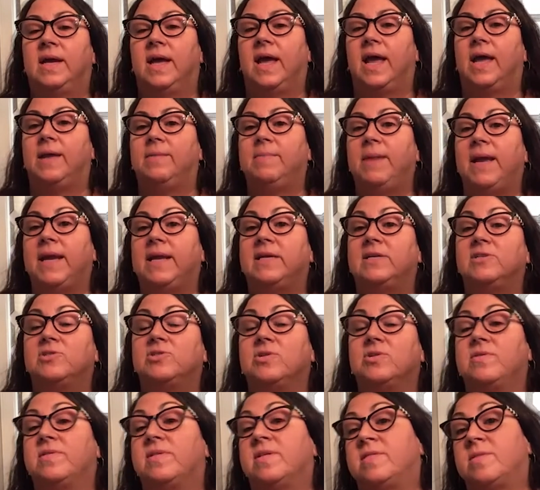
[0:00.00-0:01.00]
And making
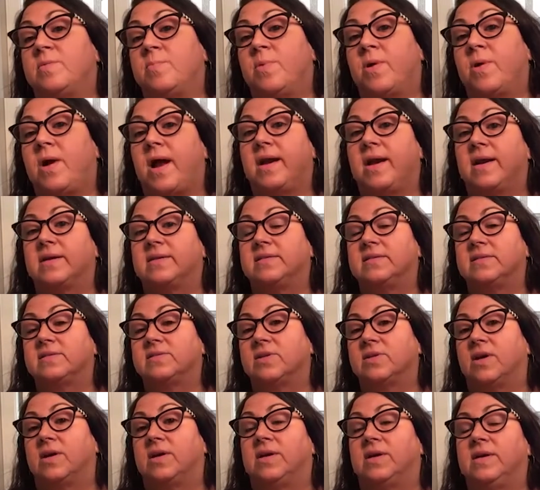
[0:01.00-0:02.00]
sure that the product is
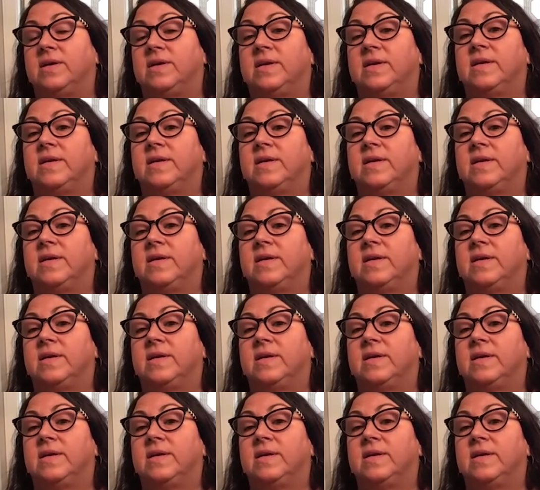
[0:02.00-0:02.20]
good.